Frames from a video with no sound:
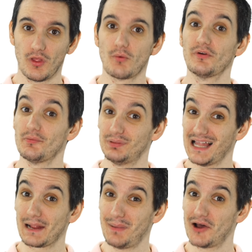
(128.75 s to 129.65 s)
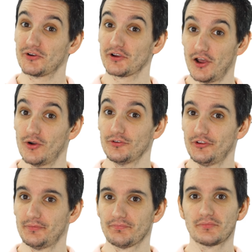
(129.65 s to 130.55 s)
with a black powder coat,
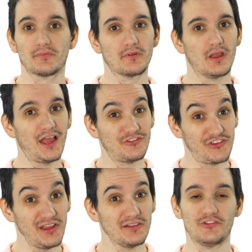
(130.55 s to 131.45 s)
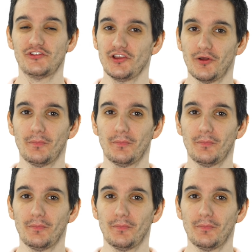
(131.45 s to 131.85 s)
and stainless steel.